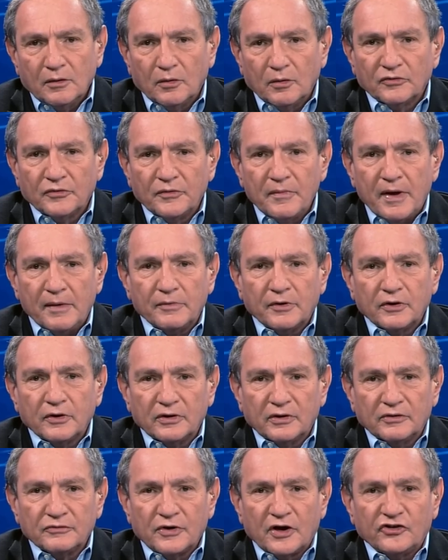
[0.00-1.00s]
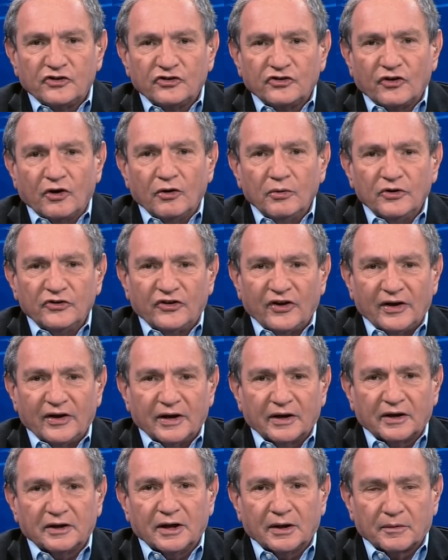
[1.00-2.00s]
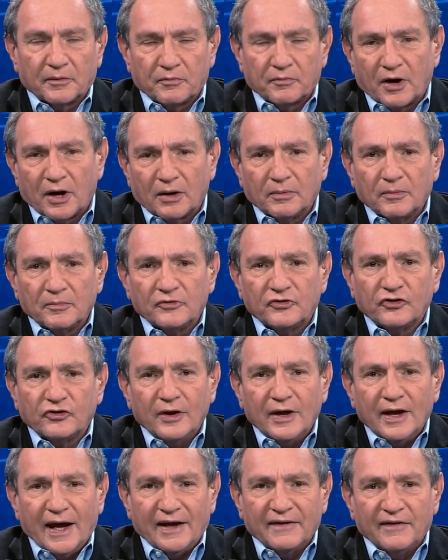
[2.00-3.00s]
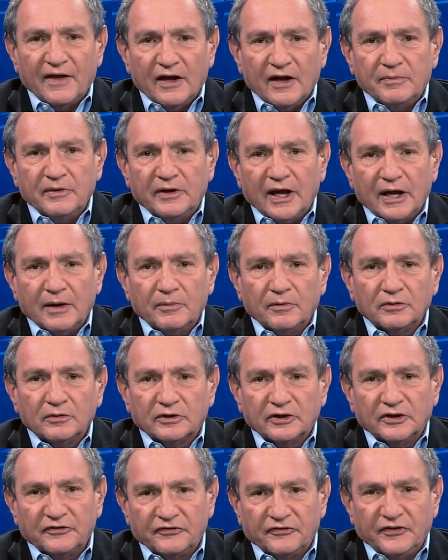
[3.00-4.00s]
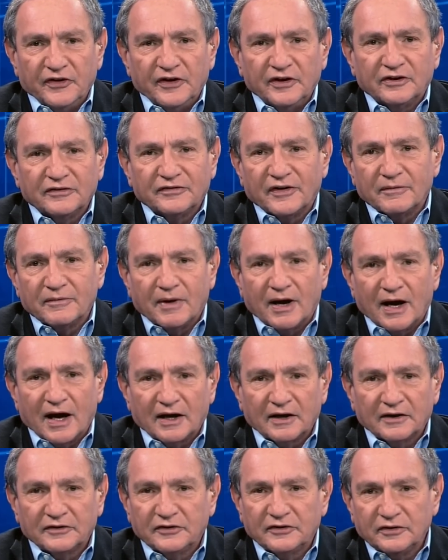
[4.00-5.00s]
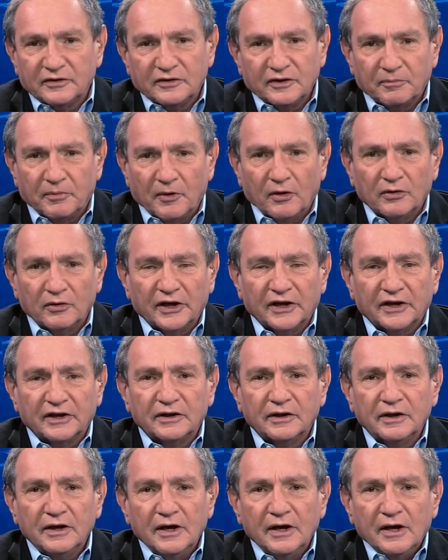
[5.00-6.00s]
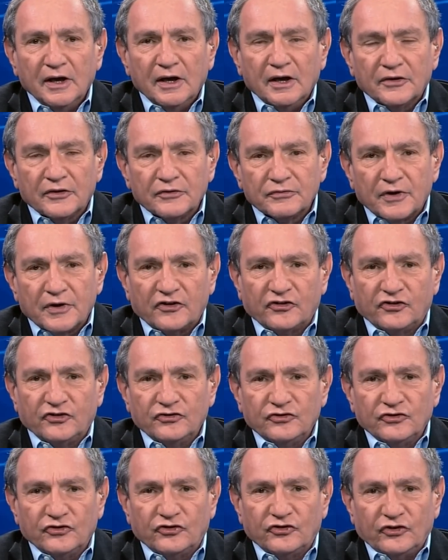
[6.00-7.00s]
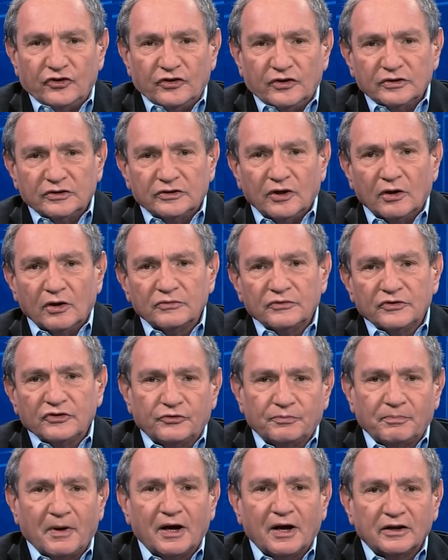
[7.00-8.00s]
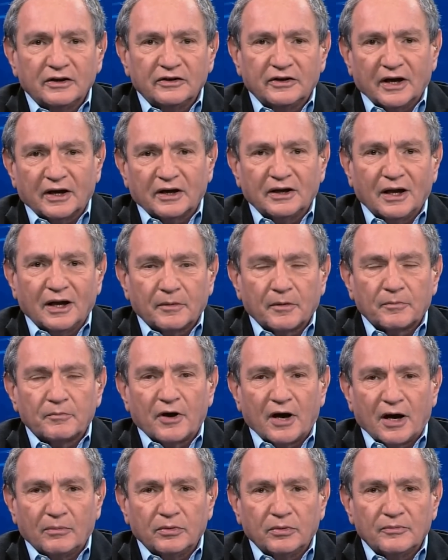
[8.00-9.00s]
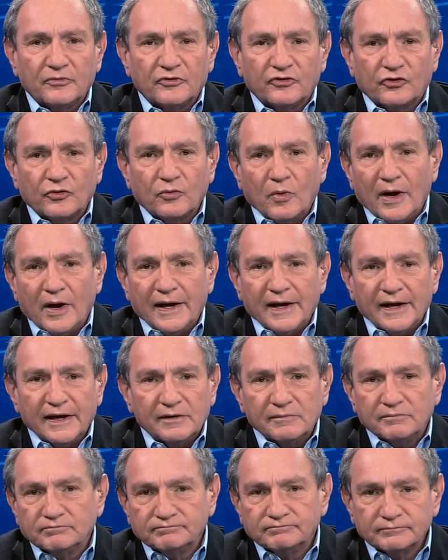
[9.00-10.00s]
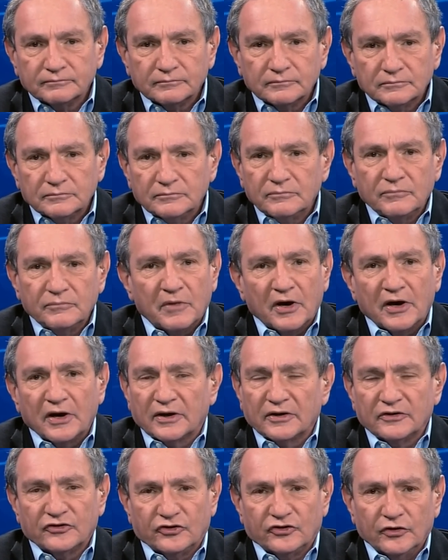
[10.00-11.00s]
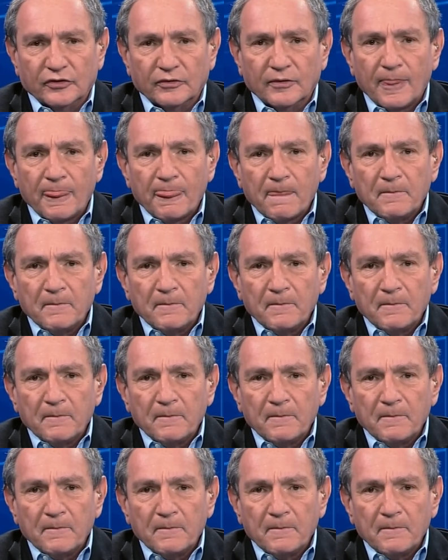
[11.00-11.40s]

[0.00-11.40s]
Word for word: Well, remember, Russia's always had economic problems, and they've been able to defeat the Wehrmacht, Napoleon. The Russians don't respond to economic problems the way Americans do.